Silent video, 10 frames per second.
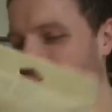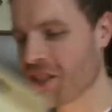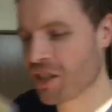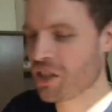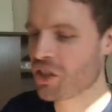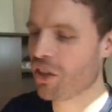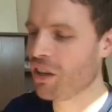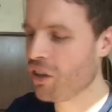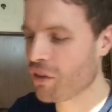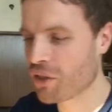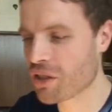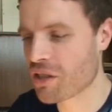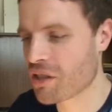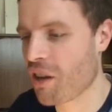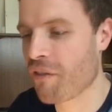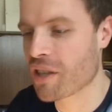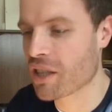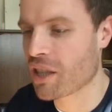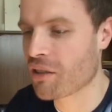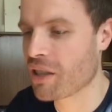It's got a lot of good stuff in
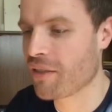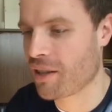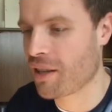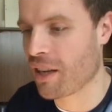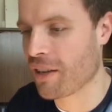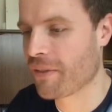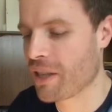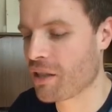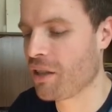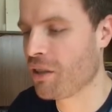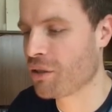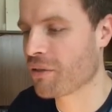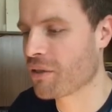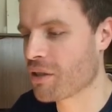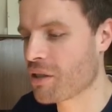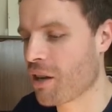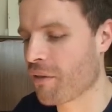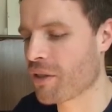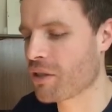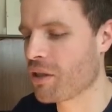it though, I'll give it that. There's a lot of good
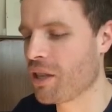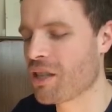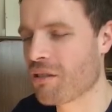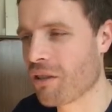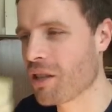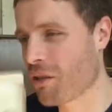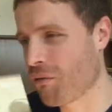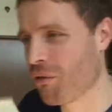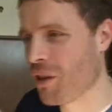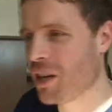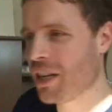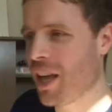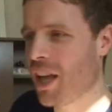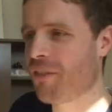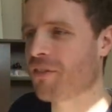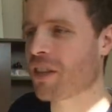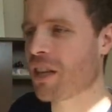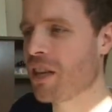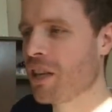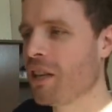stuff, and it's a really hefty